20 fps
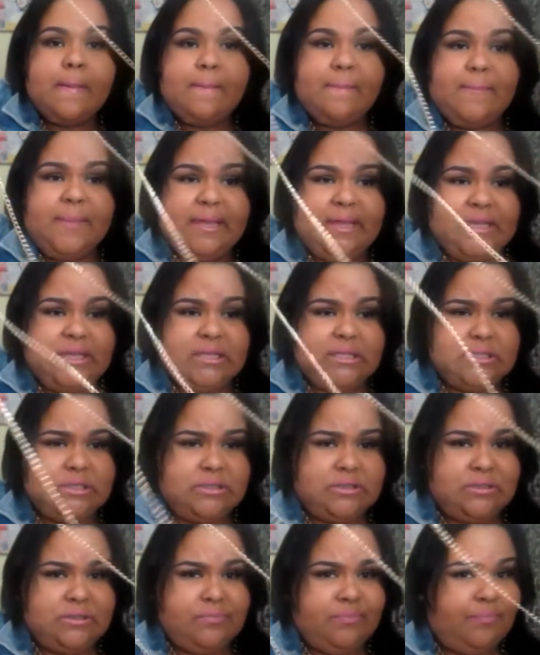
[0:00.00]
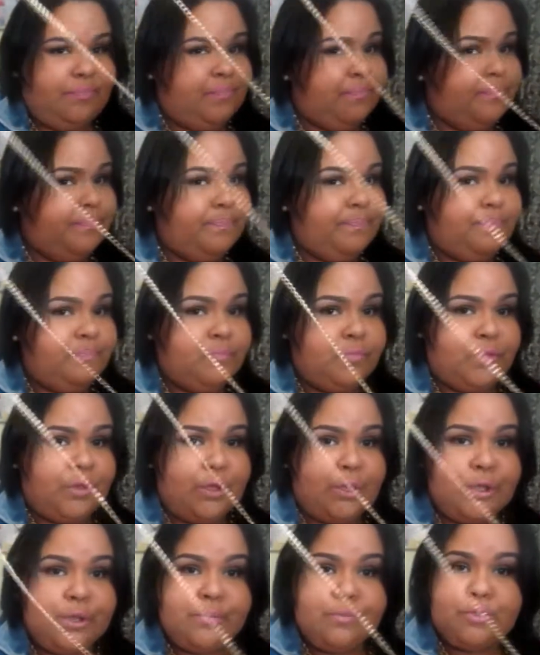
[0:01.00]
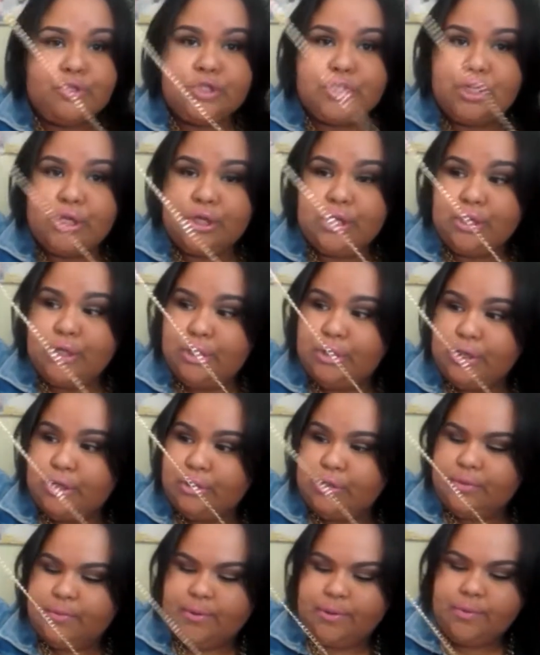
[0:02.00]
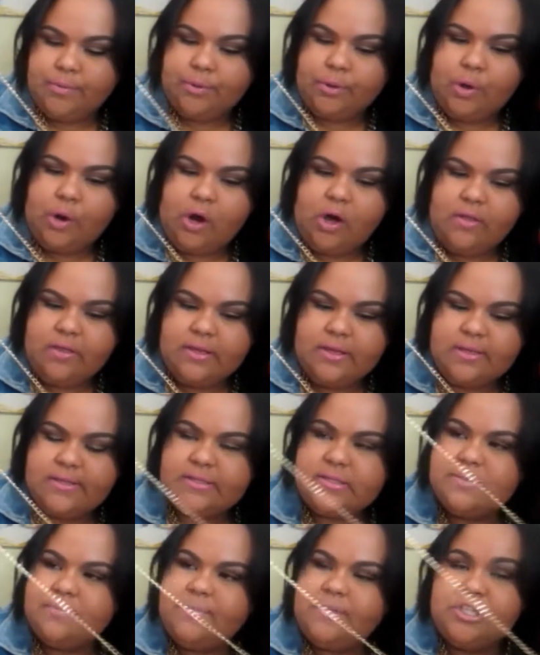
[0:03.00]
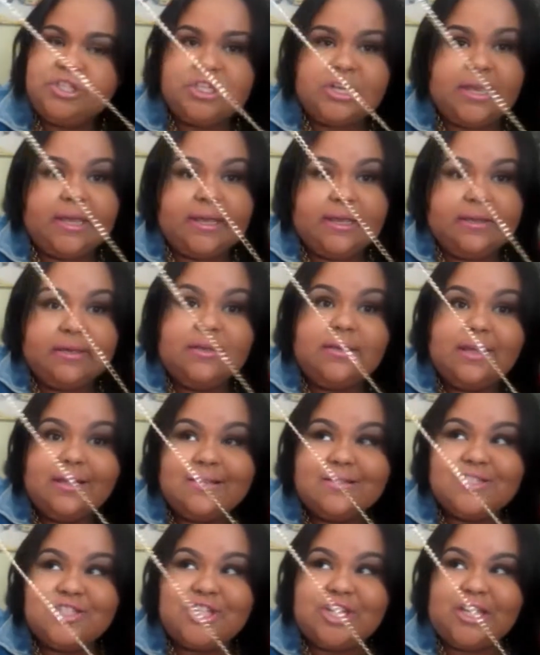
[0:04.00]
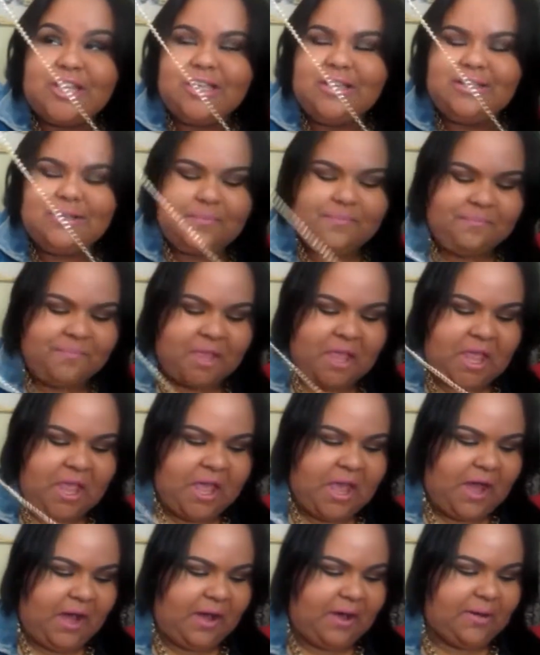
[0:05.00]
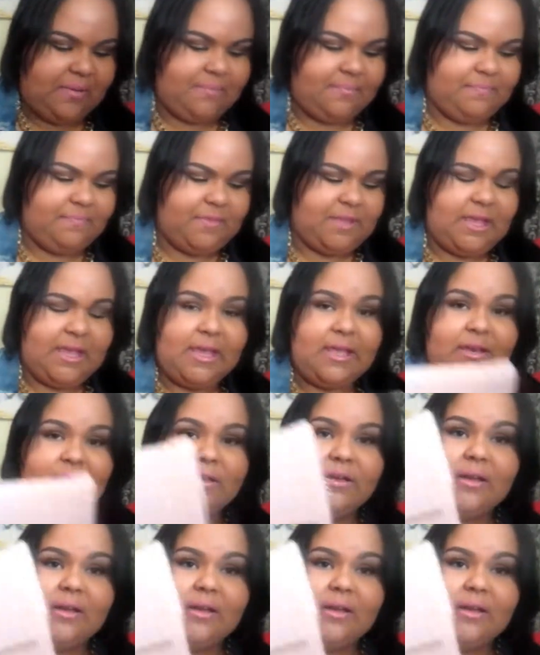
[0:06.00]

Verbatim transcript: band thingy majig. I don't know what you would call this, but chain, yes, chain. Um, and